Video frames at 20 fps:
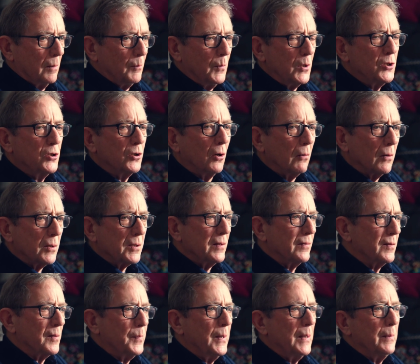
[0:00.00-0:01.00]
A majority
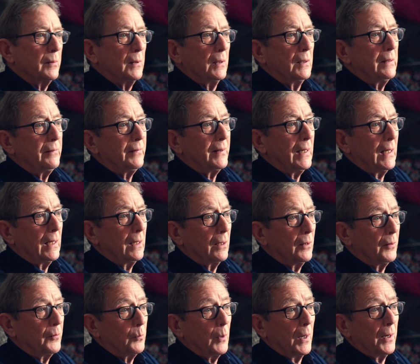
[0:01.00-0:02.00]
of the people that live in
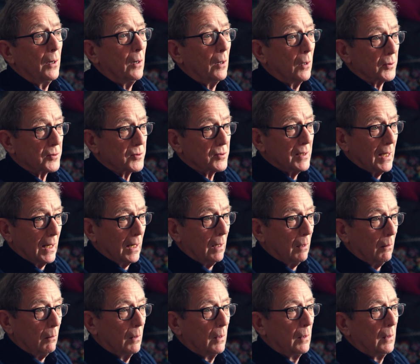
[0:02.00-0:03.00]
England, when asked
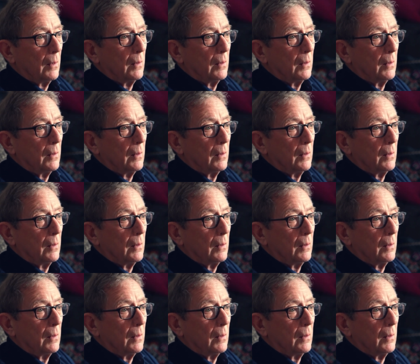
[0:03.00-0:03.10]
now,